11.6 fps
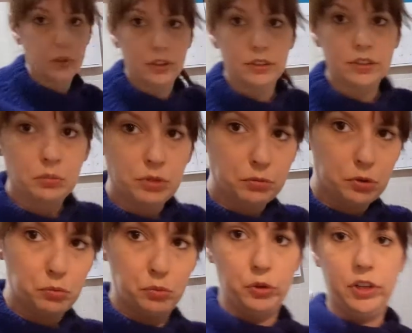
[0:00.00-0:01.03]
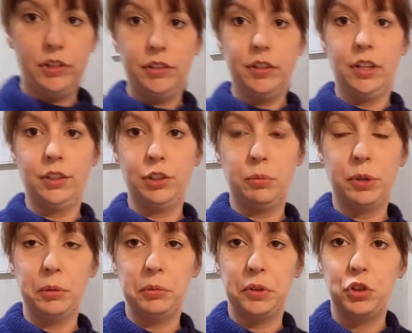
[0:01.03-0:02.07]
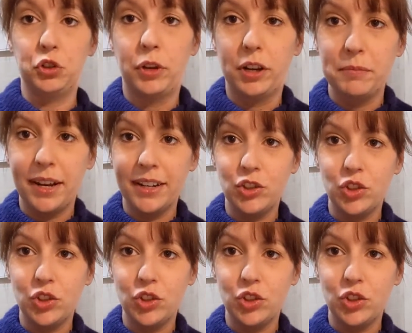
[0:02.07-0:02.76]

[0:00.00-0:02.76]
while that's coming up to a boil, I should probably shred my